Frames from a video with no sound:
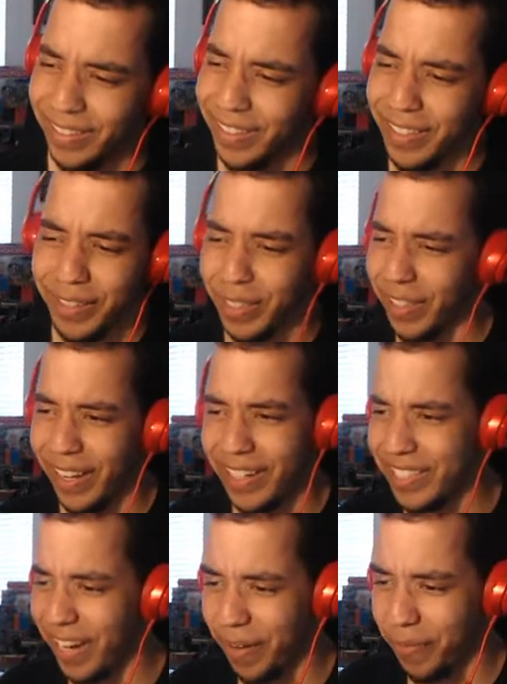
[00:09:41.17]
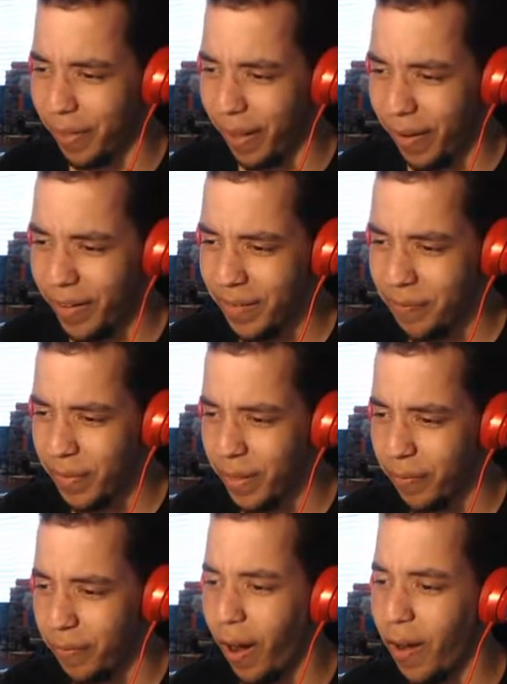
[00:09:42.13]
Doesn't look like a giant flower.
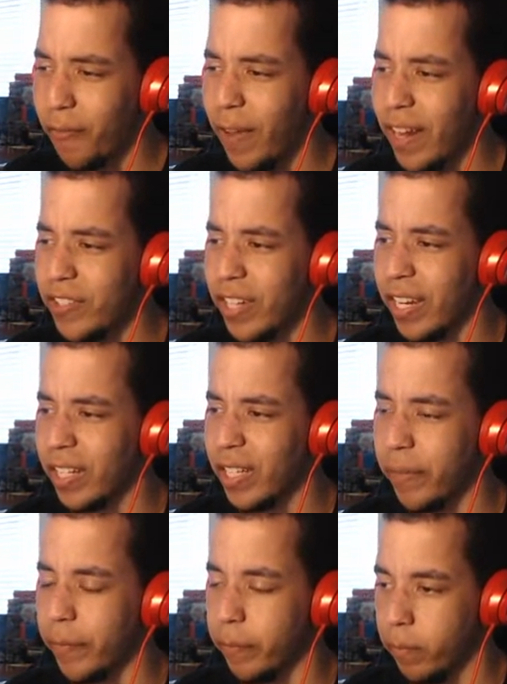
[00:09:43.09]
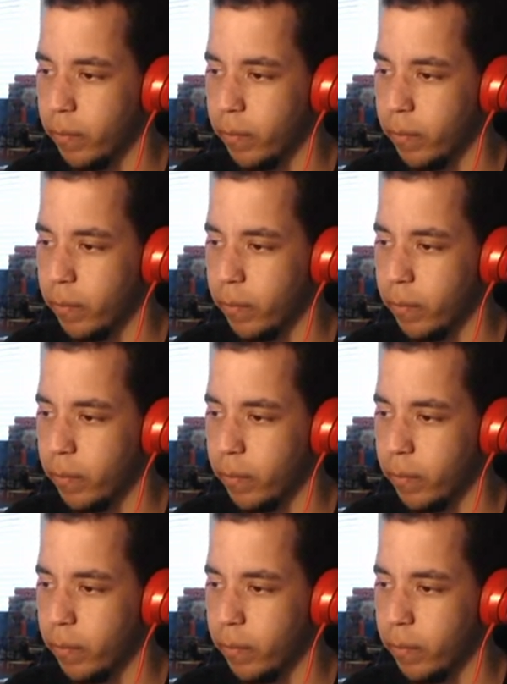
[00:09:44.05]
Farfetch'd and Clip.